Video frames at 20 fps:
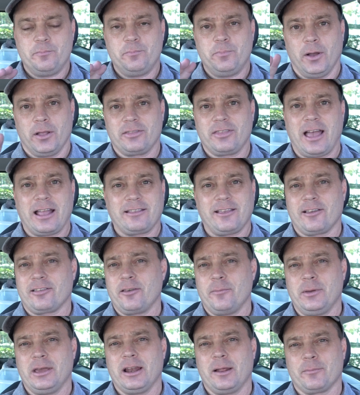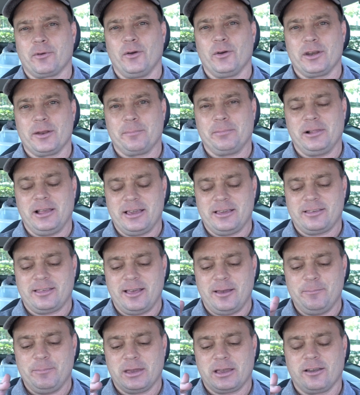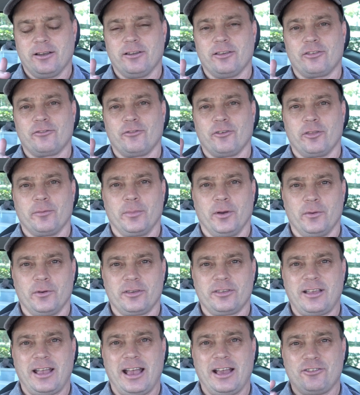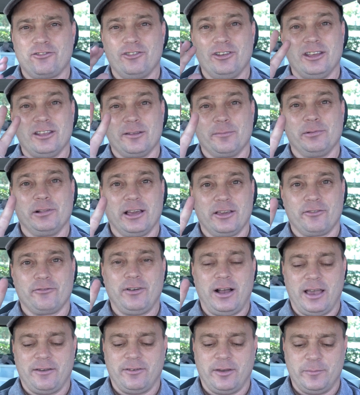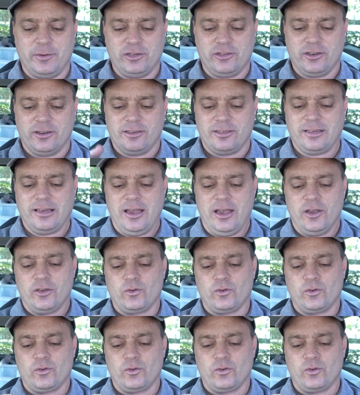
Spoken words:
But that doesn't mean I'm going to place them, because for the bonus task, you need to place 5 images.